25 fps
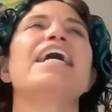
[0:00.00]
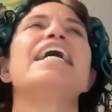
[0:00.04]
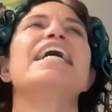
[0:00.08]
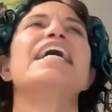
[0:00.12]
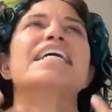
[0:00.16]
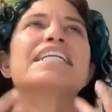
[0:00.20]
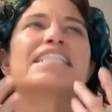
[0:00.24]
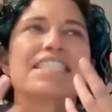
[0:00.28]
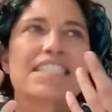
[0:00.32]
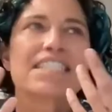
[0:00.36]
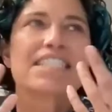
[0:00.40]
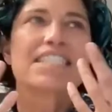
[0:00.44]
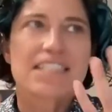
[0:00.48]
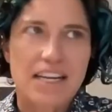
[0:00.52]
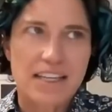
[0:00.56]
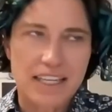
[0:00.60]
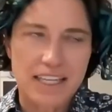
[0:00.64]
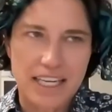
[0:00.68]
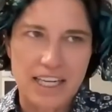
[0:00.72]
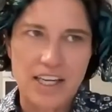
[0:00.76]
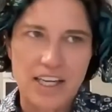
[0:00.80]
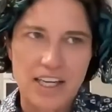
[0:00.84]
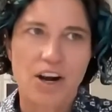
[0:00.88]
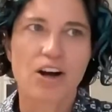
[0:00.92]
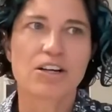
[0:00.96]

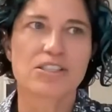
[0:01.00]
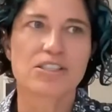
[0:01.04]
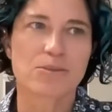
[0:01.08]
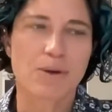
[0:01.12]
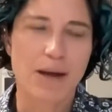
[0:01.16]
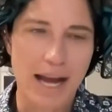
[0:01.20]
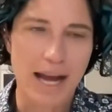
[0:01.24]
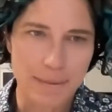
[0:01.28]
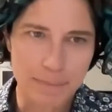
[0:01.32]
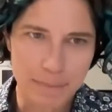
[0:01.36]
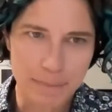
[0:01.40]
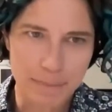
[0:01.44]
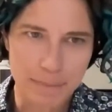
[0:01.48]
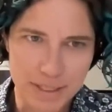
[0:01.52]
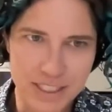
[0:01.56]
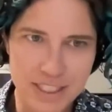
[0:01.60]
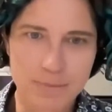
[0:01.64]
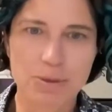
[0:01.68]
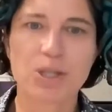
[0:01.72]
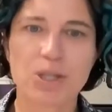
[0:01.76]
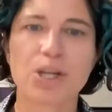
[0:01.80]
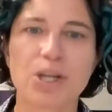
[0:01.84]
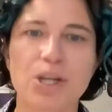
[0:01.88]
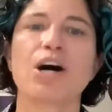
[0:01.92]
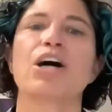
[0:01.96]
Incidentally, it also happens to
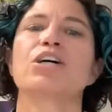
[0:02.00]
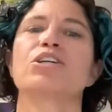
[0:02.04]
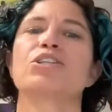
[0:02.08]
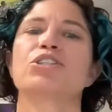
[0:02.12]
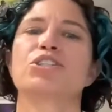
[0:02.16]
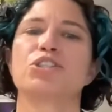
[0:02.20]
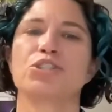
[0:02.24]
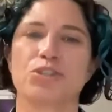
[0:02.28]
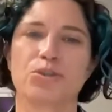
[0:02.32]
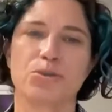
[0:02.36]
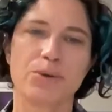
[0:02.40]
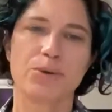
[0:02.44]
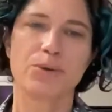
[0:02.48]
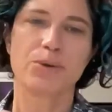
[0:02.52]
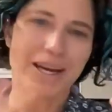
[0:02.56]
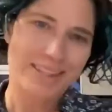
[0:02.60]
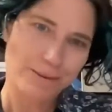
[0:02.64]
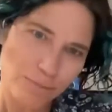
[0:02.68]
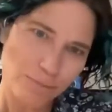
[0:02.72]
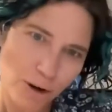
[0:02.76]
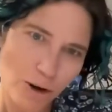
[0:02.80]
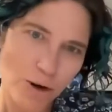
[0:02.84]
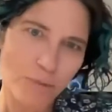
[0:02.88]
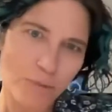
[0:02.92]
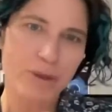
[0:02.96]
belong to, at the
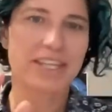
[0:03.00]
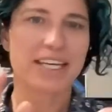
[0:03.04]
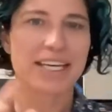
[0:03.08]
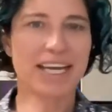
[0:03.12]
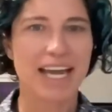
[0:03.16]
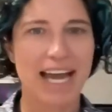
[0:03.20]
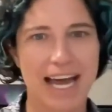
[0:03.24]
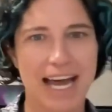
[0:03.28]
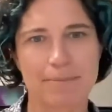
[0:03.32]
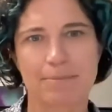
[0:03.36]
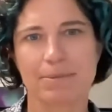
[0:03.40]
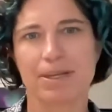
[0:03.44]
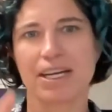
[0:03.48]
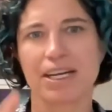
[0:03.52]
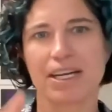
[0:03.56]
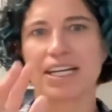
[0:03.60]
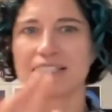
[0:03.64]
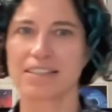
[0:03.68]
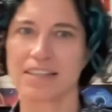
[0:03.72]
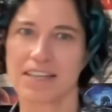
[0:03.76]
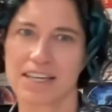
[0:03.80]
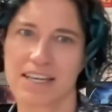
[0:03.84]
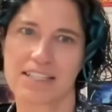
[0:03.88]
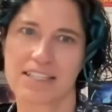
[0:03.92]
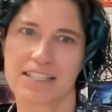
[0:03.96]
moment, the Canaanites and the